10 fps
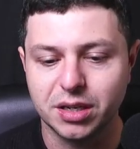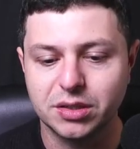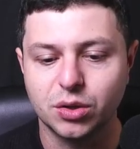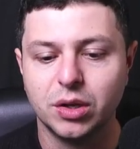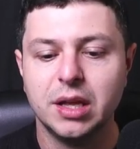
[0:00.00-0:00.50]

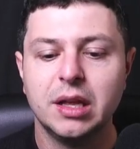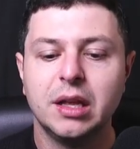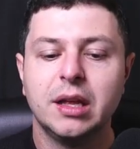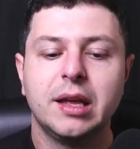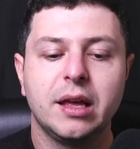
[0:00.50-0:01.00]
So
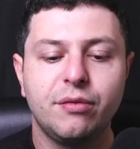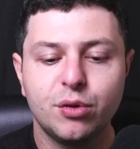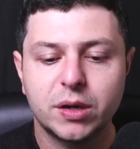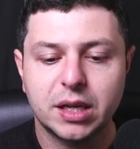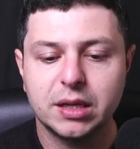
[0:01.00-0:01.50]
if you
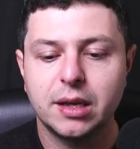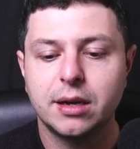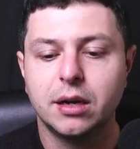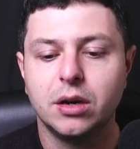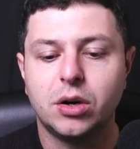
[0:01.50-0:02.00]
are getting
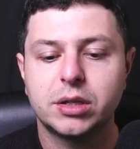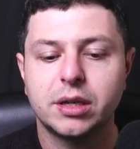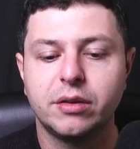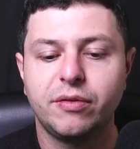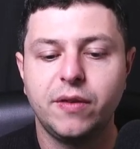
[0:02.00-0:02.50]
a lot
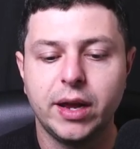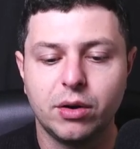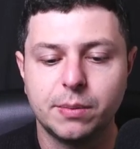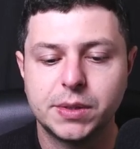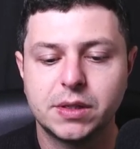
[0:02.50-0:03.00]
of
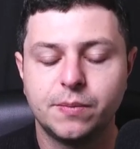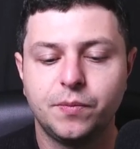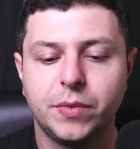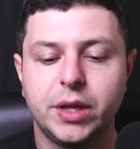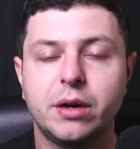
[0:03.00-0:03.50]
flare-ups,
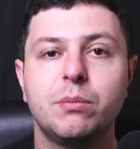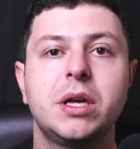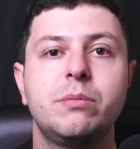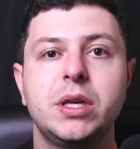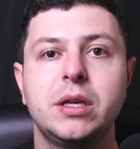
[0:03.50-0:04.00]
there may
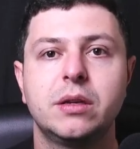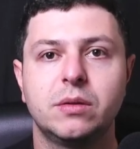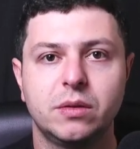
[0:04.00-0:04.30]
be,